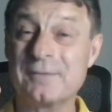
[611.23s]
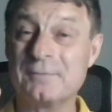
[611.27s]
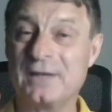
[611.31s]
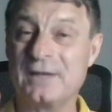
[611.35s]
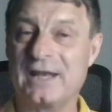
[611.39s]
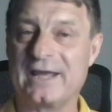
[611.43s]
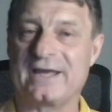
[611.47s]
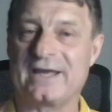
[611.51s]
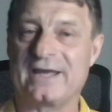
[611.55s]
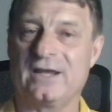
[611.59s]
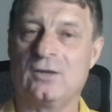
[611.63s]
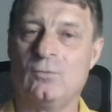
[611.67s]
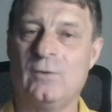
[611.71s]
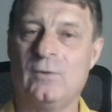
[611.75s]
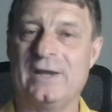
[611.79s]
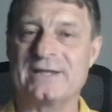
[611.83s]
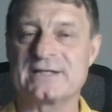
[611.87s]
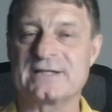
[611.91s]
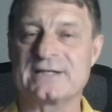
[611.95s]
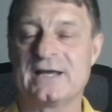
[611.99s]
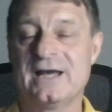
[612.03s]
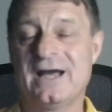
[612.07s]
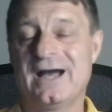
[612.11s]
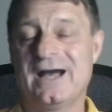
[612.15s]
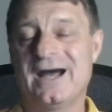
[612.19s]
molecular
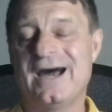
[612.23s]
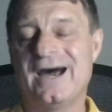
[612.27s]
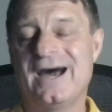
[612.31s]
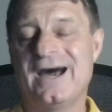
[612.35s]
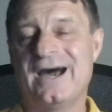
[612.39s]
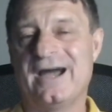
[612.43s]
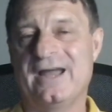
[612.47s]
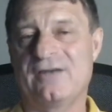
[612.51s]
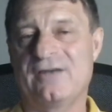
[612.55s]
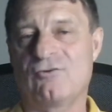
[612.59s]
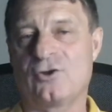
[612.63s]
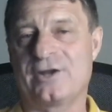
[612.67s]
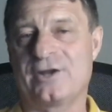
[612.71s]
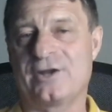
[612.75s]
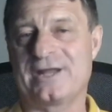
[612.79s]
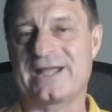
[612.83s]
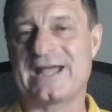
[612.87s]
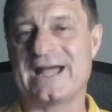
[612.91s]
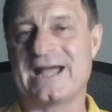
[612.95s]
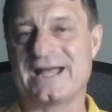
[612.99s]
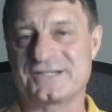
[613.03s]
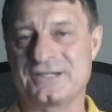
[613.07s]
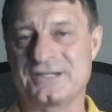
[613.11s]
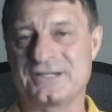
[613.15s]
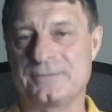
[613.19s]
weight, hyaluronic
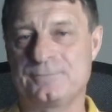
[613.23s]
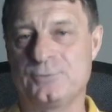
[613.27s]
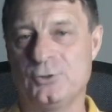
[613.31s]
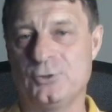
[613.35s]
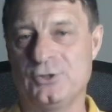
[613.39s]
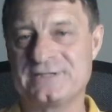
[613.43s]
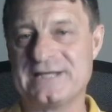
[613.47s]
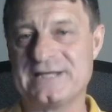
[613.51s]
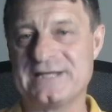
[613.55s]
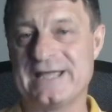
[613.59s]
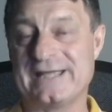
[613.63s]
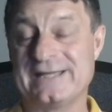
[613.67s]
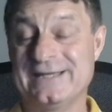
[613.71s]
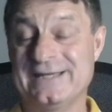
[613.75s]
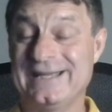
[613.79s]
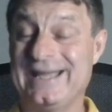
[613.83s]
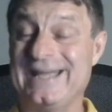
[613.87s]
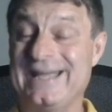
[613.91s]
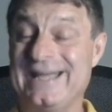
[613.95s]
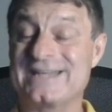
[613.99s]
acid per day.